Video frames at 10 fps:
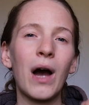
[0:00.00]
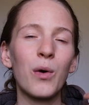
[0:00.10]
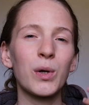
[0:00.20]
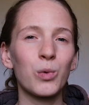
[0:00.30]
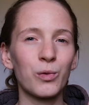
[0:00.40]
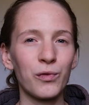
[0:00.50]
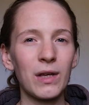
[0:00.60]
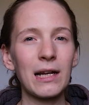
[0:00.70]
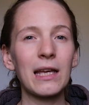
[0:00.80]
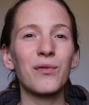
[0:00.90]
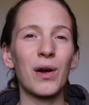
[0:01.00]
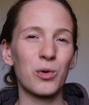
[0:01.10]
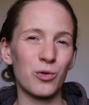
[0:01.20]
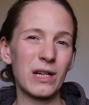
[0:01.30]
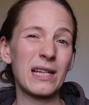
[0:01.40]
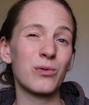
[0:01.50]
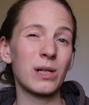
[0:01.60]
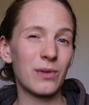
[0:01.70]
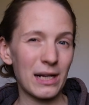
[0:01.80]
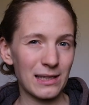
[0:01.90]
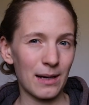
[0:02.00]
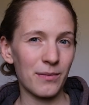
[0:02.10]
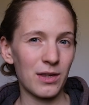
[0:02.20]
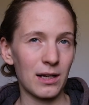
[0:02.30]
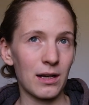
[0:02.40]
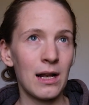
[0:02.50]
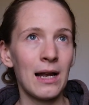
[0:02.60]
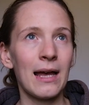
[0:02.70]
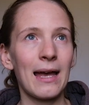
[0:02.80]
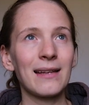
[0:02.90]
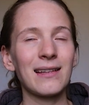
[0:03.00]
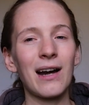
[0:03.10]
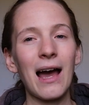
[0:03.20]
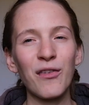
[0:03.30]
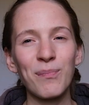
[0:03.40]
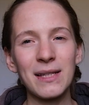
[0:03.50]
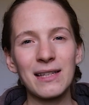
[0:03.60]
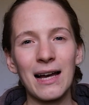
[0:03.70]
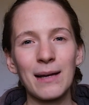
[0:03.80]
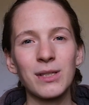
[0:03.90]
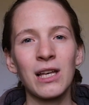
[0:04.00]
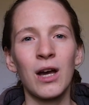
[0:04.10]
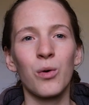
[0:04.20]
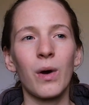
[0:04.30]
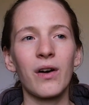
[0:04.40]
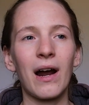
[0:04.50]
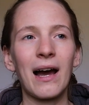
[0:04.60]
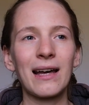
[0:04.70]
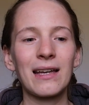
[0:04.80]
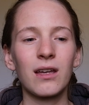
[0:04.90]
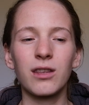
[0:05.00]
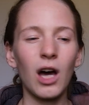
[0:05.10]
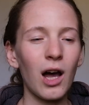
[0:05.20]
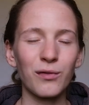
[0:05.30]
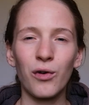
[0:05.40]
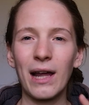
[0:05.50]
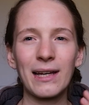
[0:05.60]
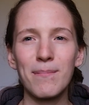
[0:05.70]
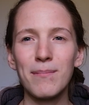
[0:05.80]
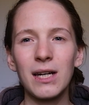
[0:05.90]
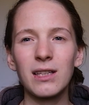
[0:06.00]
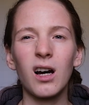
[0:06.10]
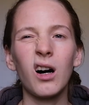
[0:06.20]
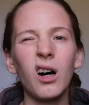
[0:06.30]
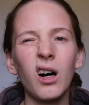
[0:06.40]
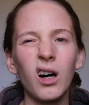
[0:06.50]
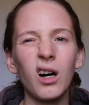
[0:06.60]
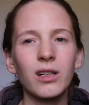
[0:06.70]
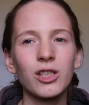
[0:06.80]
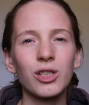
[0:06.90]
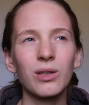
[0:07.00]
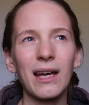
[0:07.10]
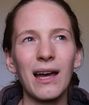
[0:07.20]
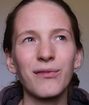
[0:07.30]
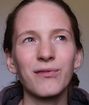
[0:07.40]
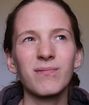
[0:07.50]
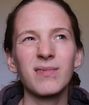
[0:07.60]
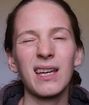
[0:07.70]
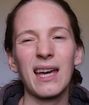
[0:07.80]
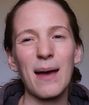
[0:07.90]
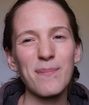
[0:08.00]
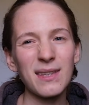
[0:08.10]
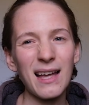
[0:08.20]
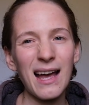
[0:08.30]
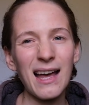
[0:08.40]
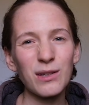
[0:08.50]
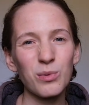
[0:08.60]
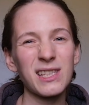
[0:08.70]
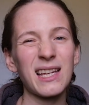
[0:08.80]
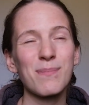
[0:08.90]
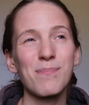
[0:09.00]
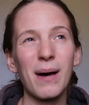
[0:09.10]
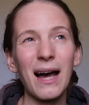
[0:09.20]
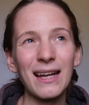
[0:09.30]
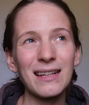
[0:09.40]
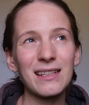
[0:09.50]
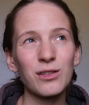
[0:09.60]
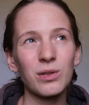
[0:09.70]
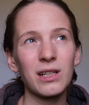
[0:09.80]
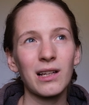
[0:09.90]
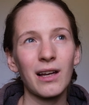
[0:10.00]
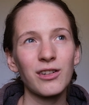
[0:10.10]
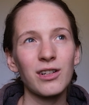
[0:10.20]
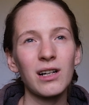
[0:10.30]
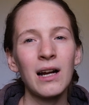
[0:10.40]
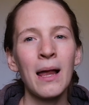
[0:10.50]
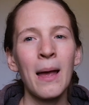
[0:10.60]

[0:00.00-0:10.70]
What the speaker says: how it would feel if I would really regret something. And there have been times where I thought for like a minute, oh, should I have kept that? Was that a bad idea to declutter?